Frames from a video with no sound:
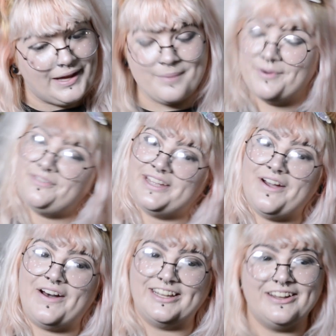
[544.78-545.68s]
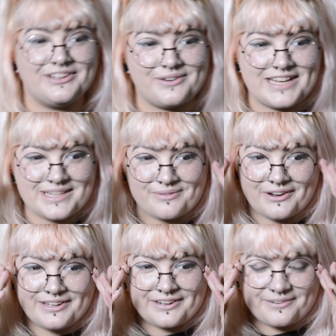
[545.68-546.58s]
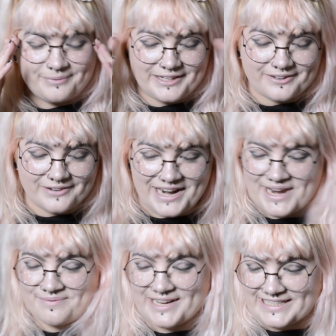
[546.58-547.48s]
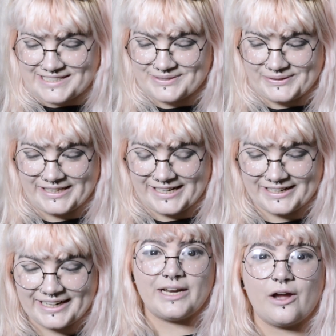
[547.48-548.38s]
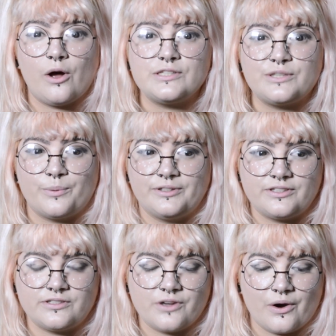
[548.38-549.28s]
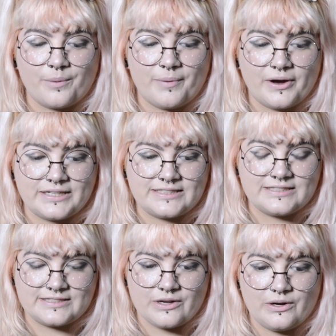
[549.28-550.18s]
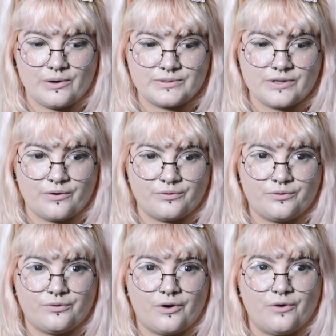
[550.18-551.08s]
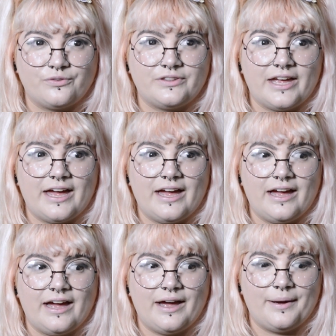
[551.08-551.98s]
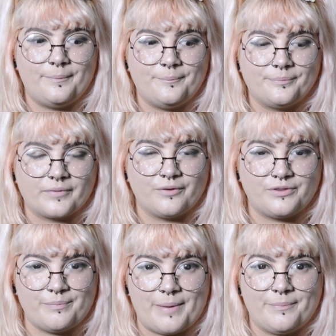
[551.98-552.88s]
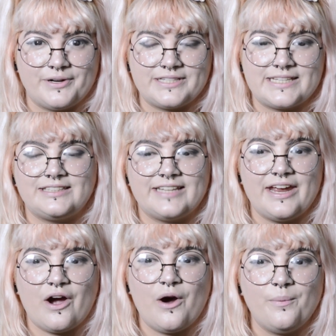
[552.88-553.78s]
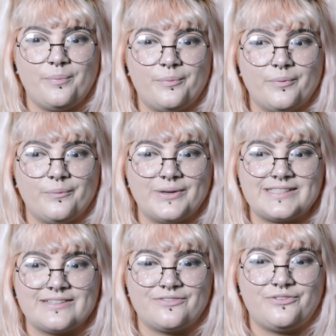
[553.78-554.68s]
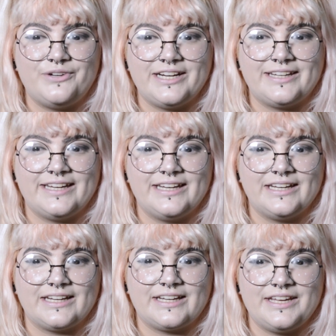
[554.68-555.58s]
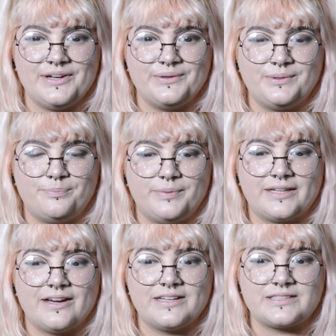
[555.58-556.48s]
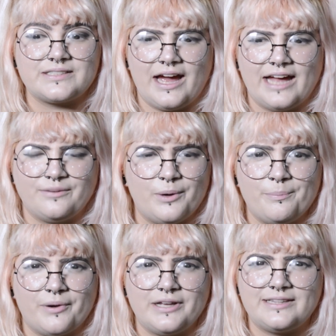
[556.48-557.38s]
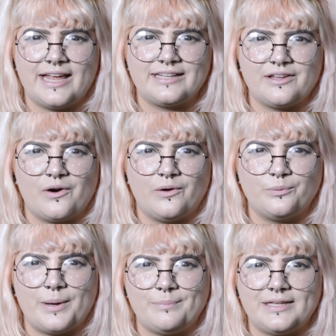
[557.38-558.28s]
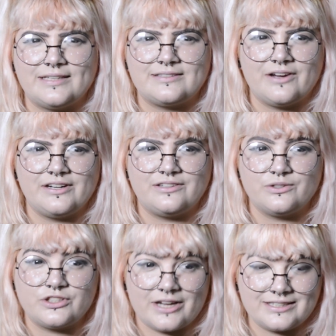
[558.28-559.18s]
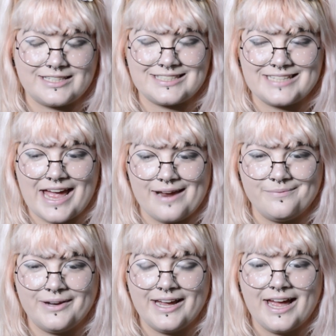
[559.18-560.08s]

moving on, otherwise I'm gonna be a crying mess soon here. I also wanted to talk about is the solos of the members. J-Hope was freaking cute, because at one point like the whole Wembley started to chant his name,